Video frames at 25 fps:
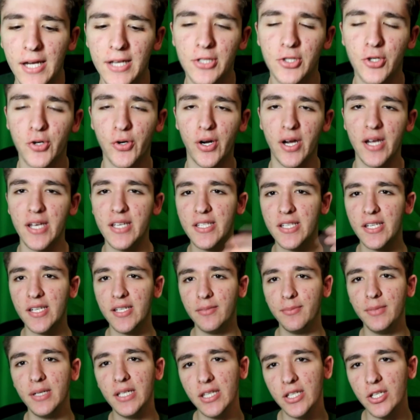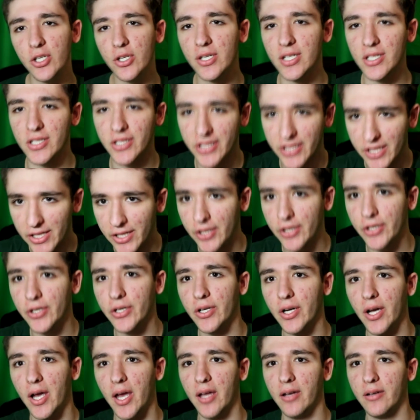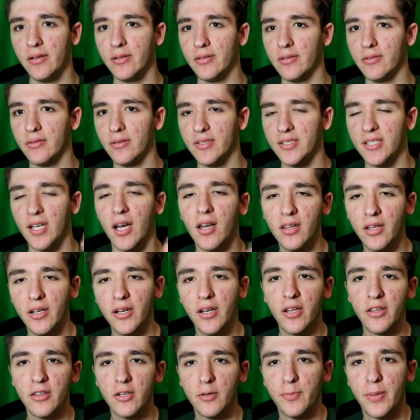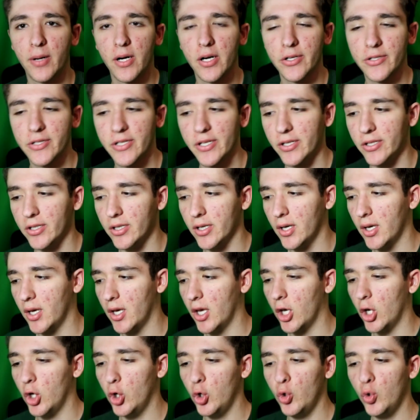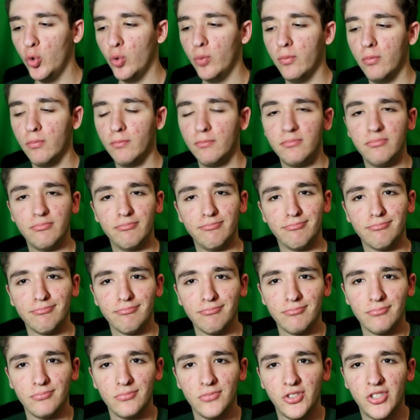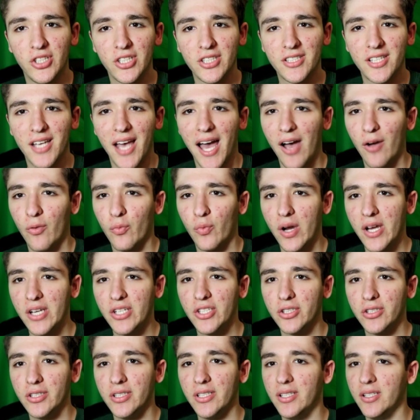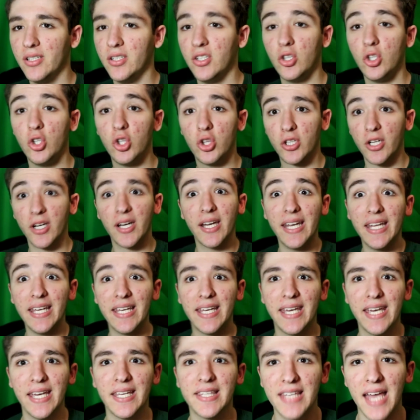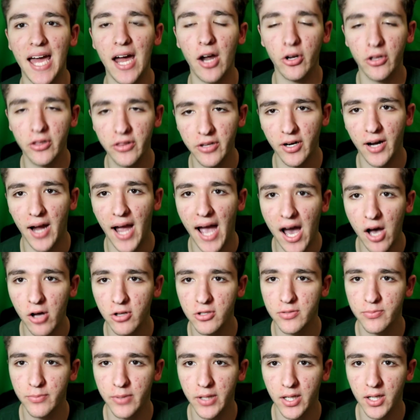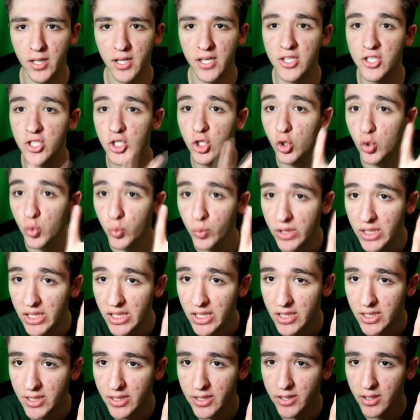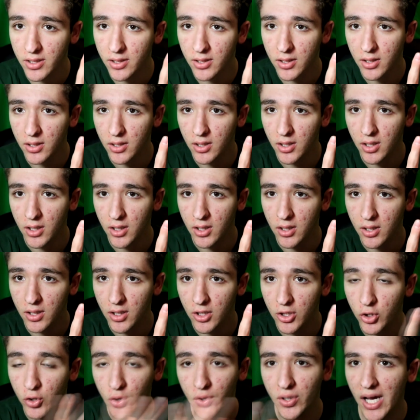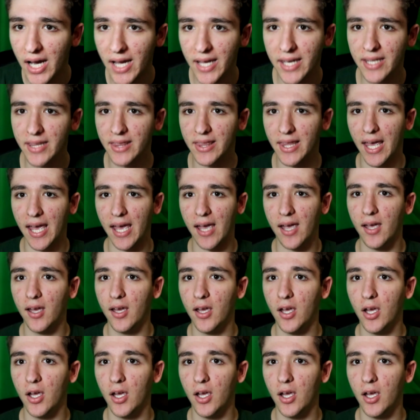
It's crazy to me that you can sit here and tell another person who just got racially, they're getting kicked out of their house, bro, in two weeks. Do you not get that?